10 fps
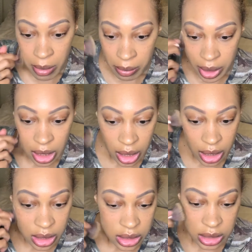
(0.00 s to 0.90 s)

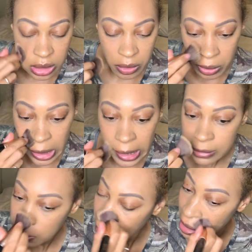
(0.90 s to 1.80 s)
because when I
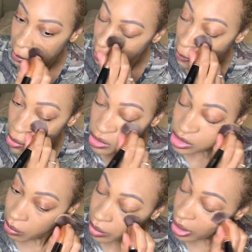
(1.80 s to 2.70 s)
look at
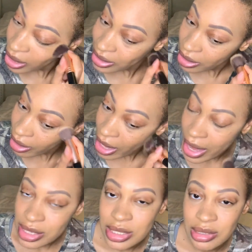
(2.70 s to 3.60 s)
multiply, there
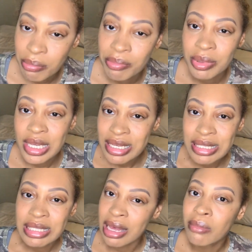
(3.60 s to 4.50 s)
has to be
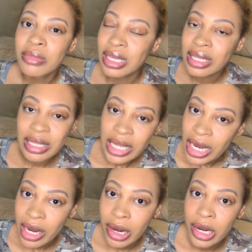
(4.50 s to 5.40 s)
something
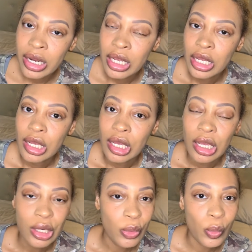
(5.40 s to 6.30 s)
there
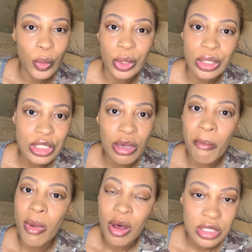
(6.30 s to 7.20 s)
in order to
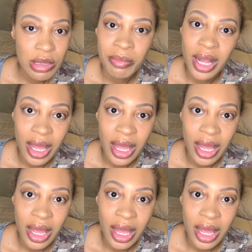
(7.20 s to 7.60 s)
multiply